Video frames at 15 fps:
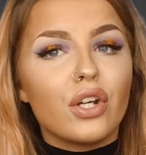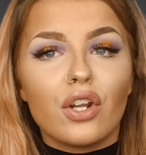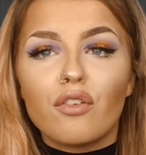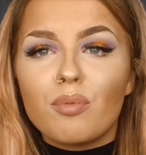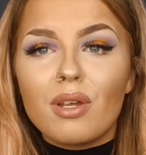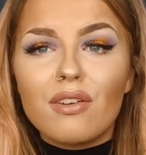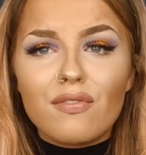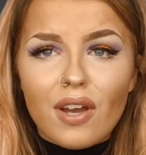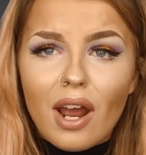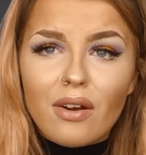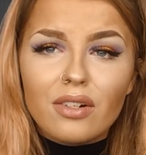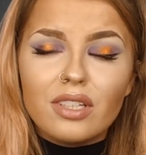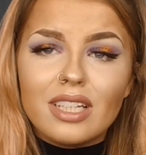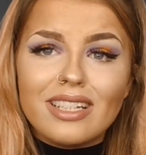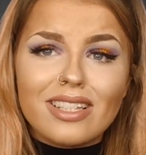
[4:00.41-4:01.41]
could have been
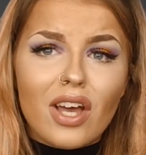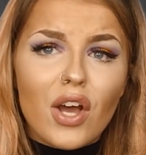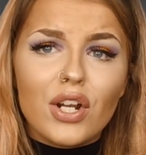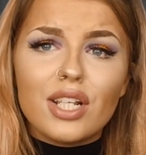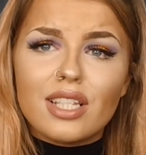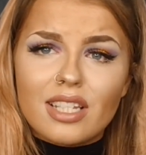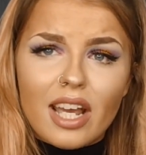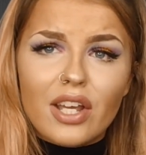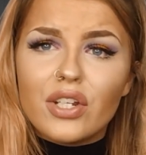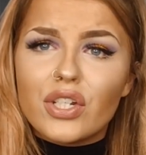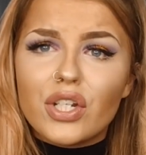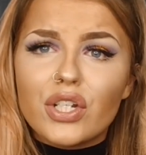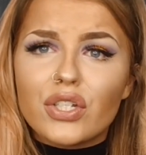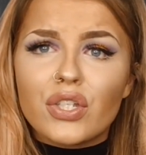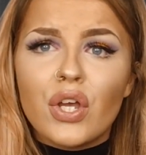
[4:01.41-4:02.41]
found in these early
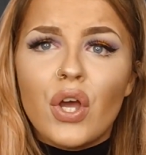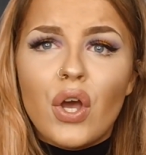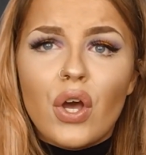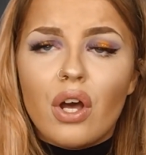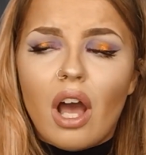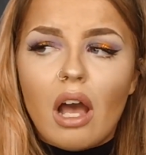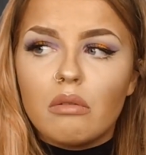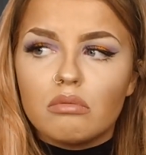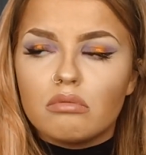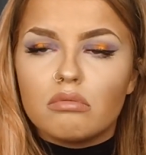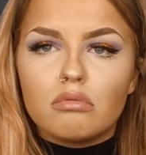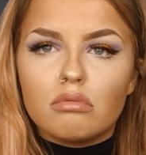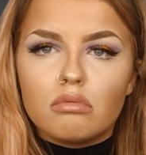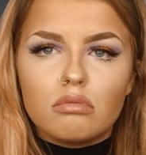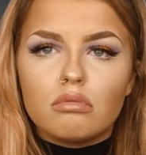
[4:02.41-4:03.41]
stages,
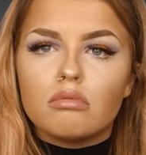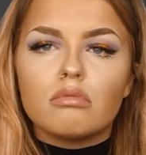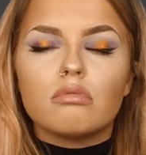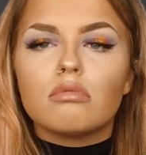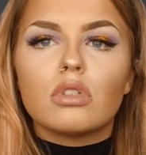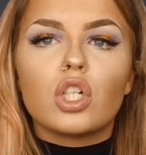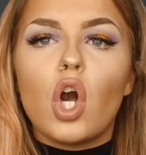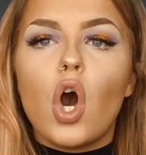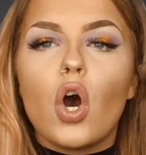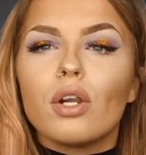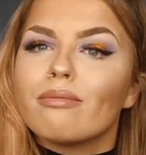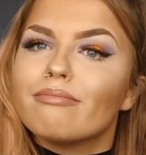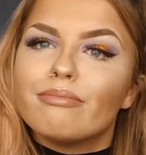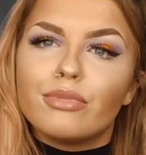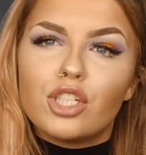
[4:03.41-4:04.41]

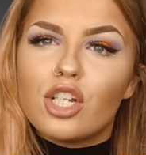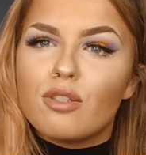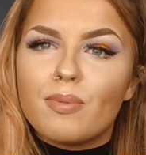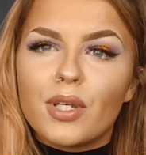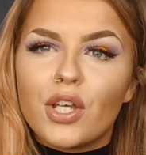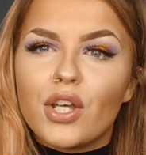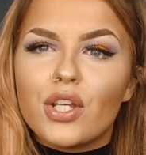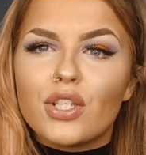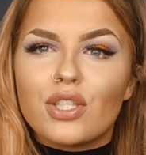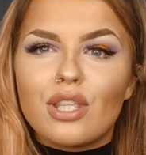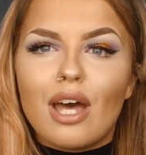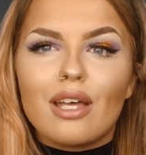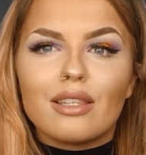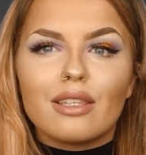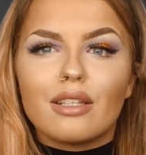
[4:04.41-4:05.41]
gone, just because
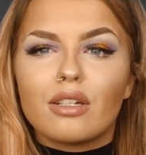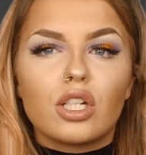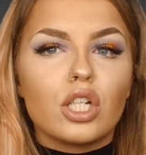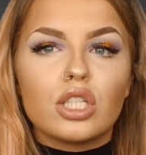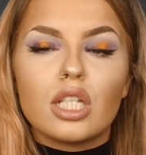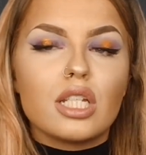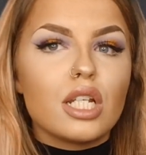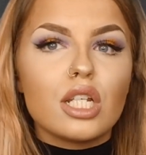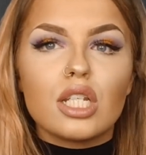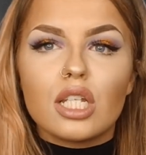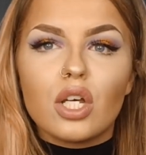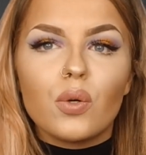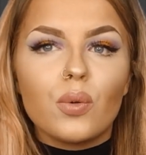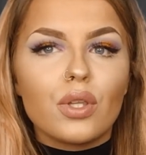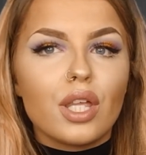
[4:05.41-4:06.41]
they didn't
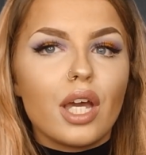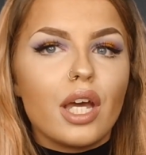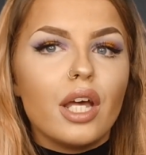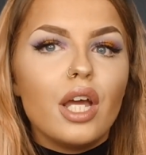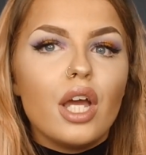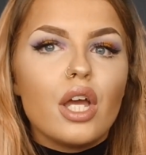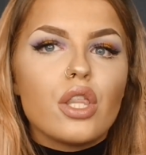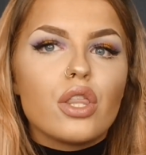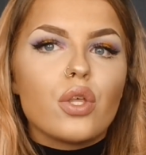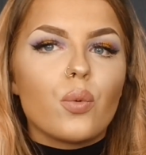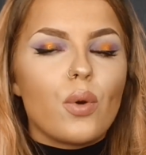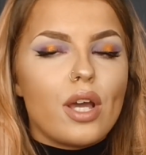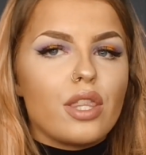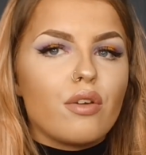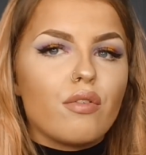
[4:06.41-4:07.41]
deal with it the
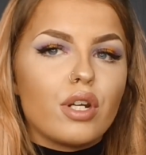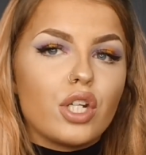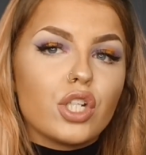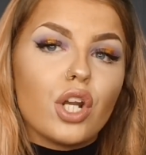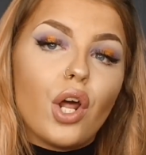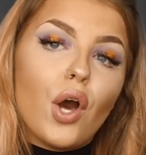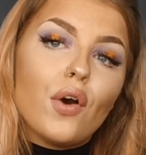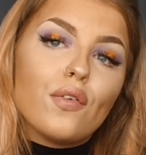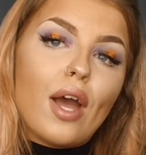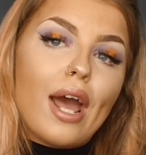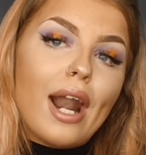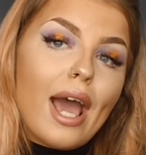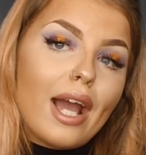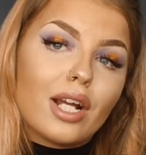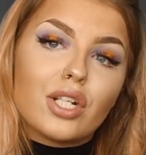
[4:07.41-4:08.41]
way they really should have.
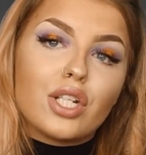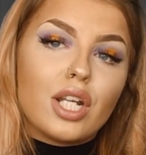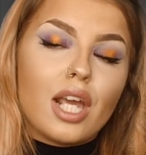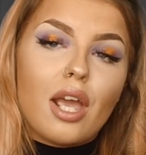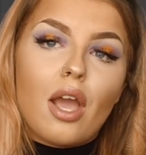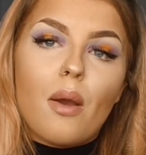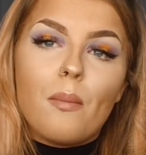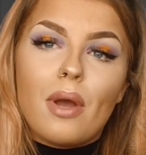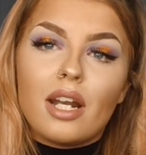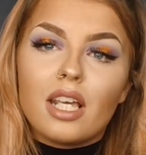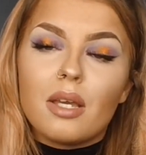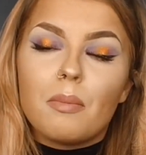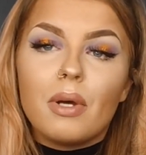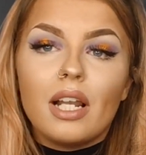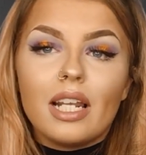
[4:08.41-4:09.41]
And actually
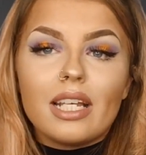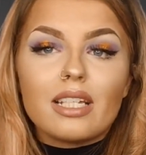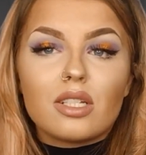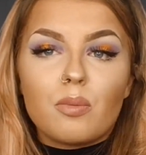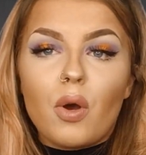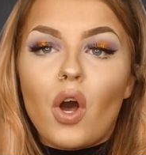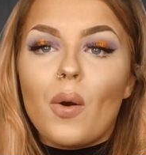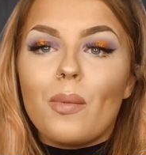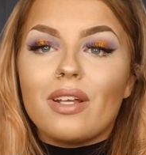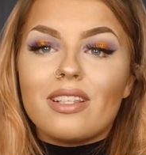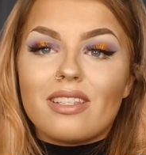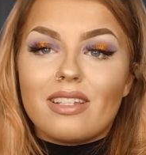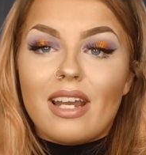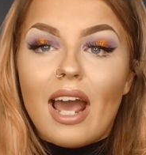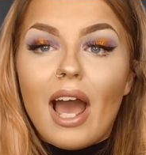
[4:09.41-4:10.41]
many police
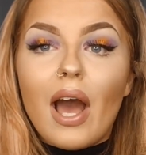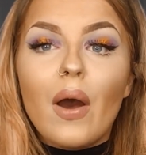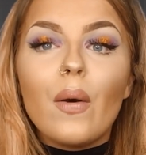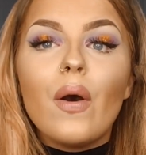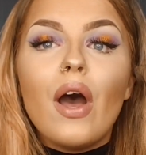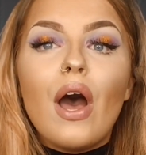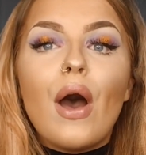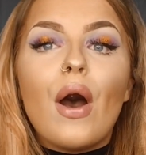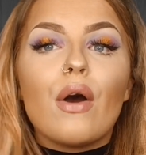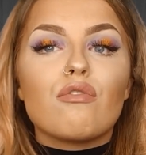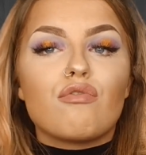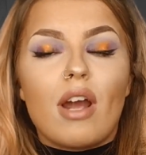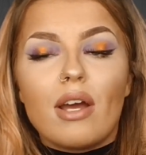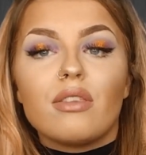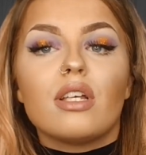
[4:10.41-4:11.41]
departments now
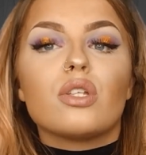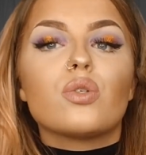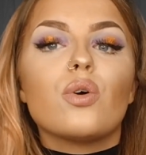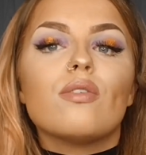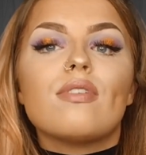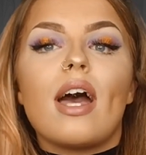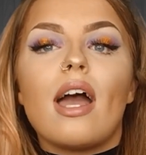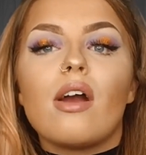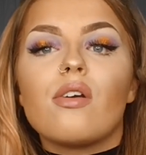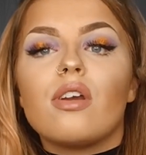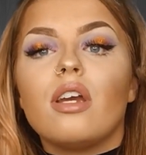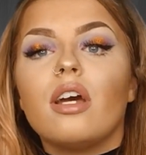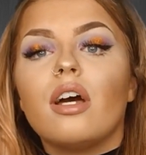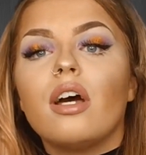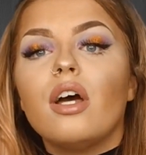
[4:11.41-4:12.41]
around that sort of
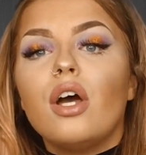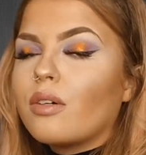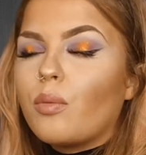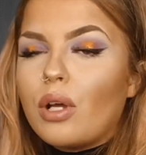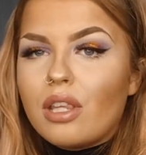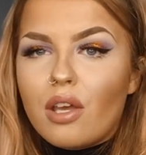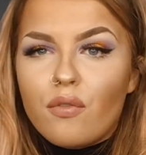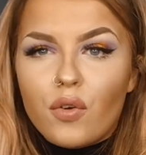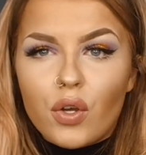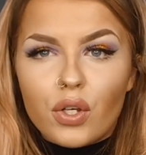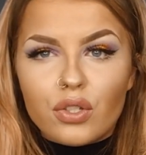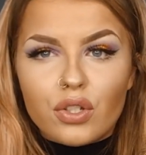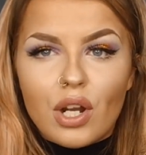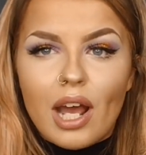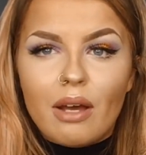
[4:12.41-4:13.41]
area, when they
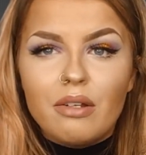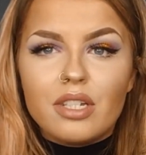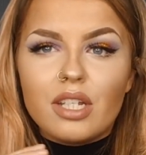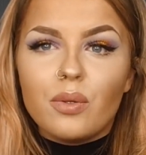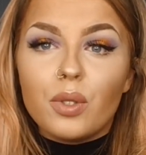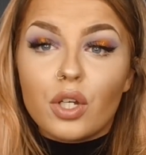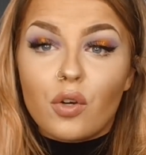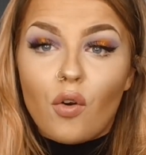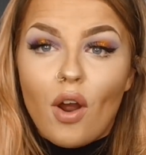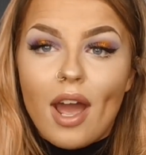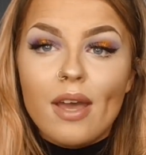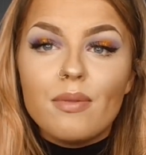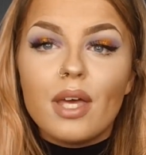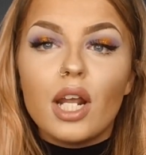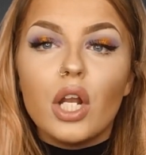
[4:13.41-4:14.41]
focus on how to deal with the
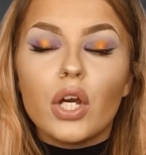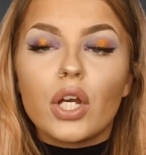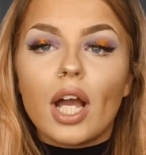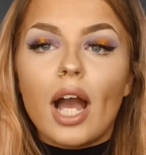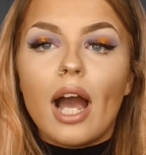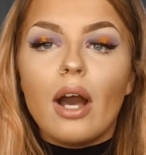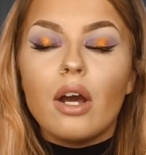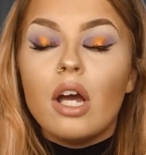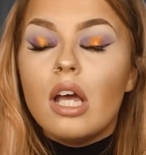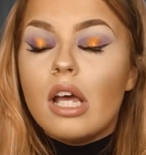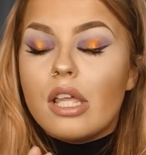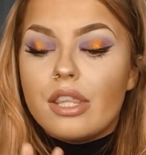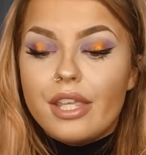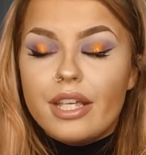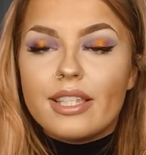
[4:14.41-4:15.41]
crime, they look at
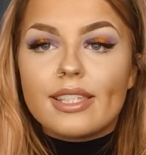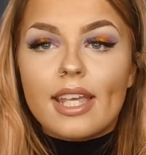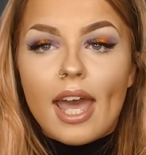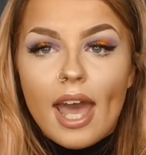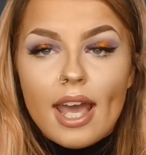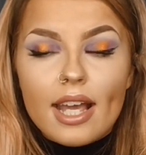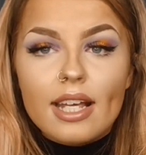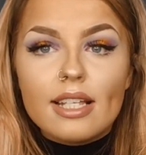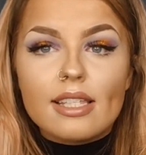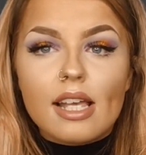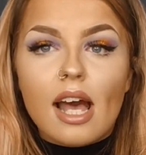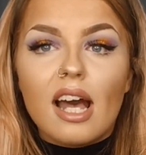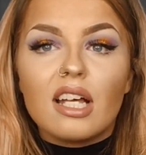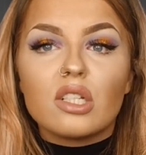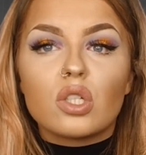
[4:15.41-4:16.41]
this case
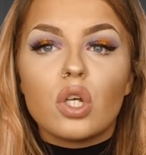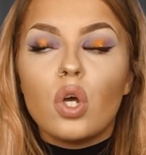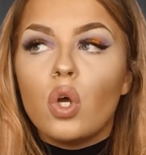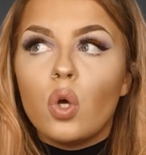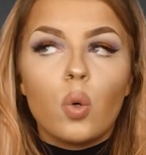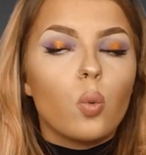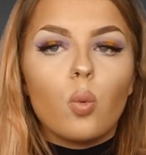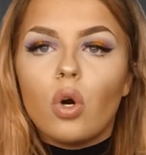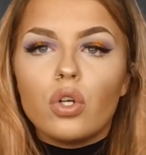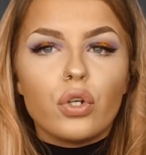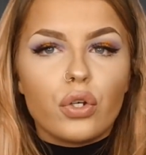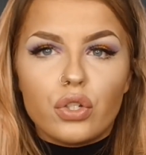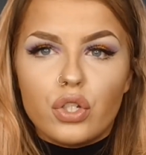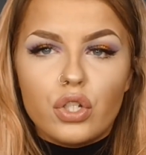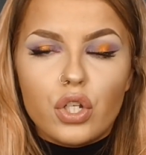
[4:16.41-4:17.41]
as what
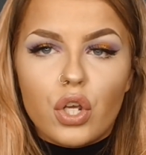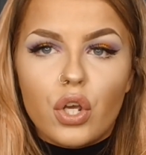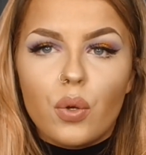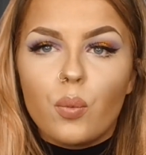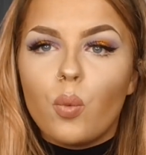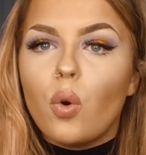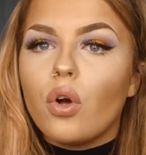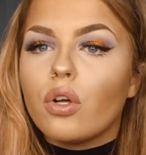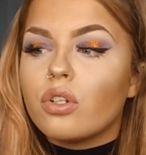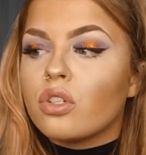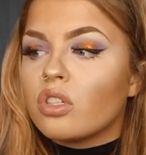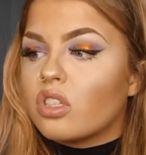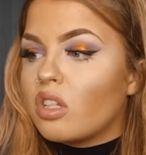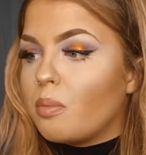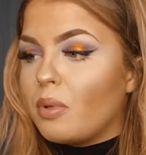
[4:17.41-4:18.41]
not to do. What
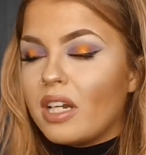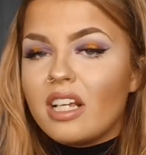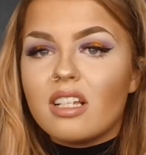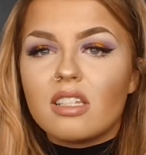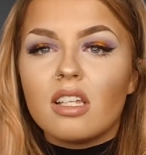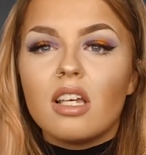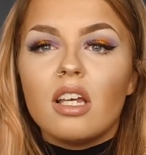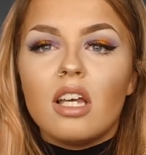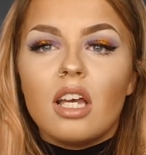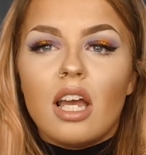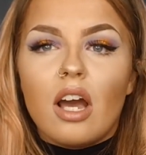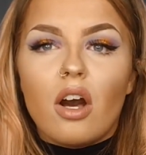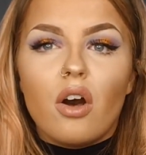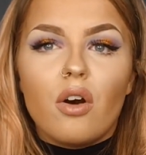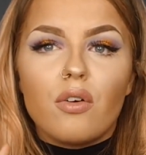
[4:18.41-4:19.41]
the police
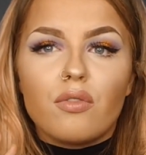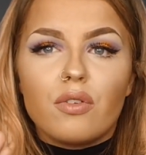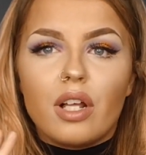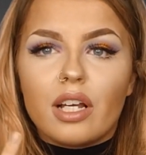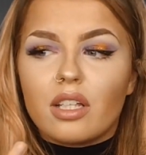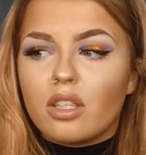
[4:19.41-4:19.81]
of